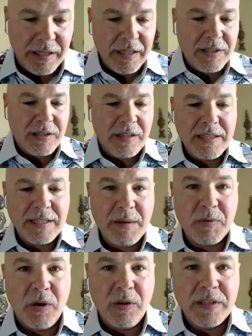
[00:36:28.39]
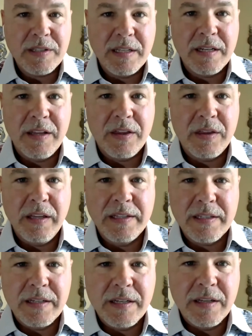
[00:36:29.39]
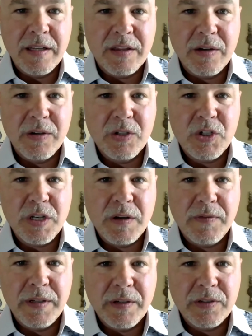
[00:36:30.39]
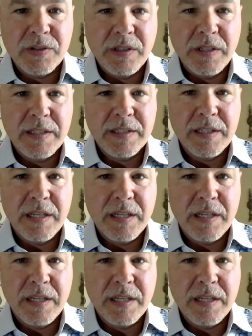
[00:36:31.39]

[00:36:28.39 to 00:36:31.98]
Let, us let's, let's keep going. Let's get to the let's sure. get to the third shift here. So let's